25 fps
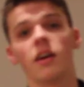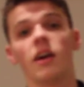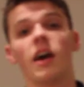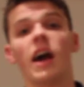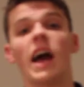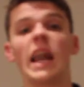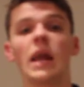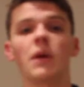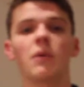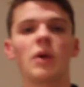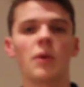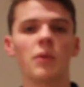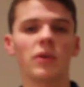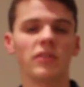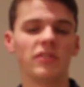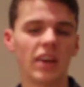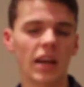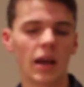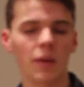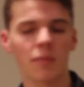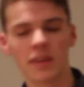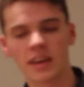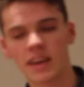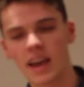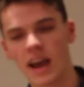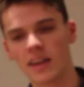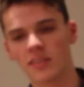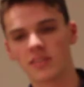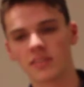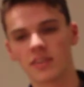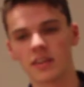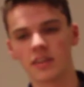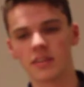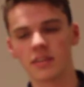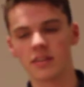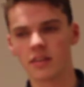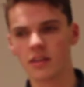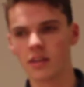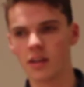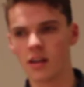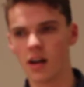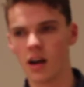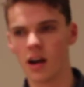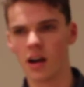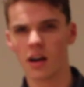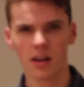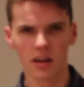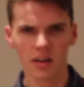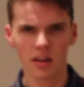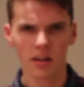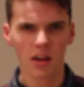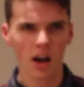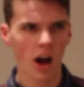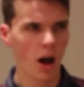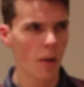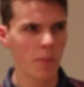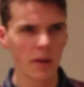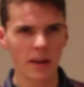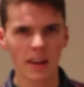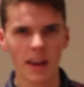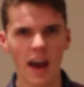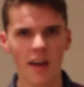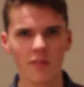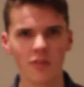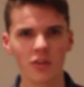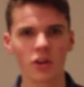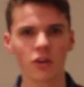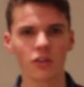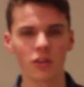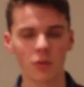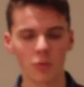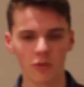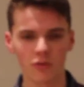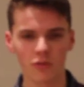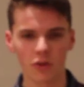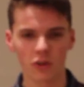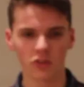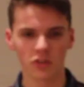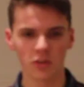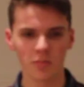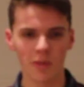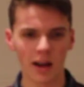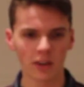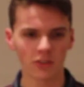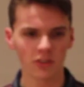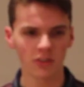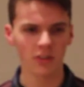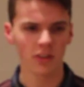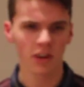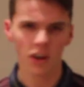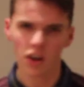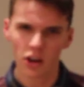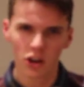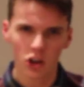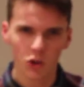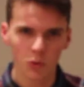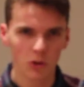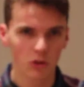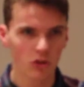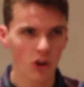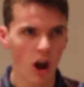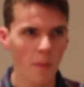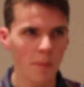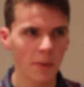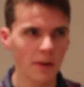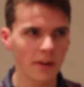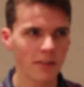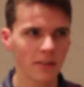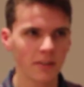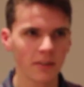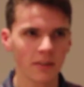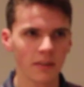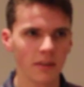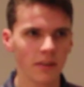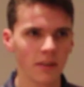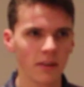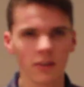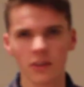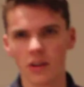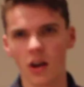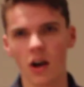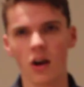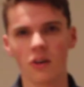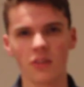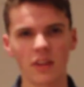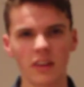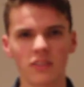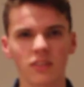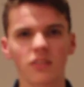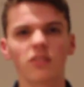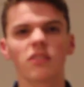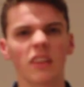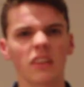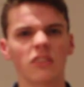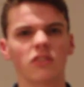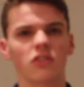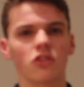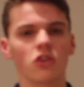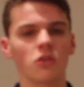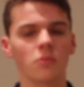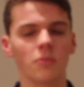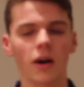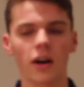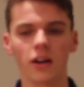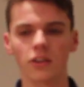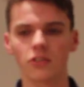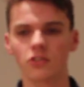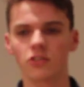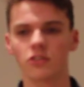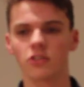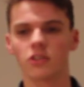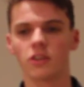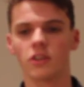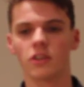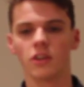Anyway, we take up the casket, a bit heavier than we first imagined. Do we drop it? No, that's too much.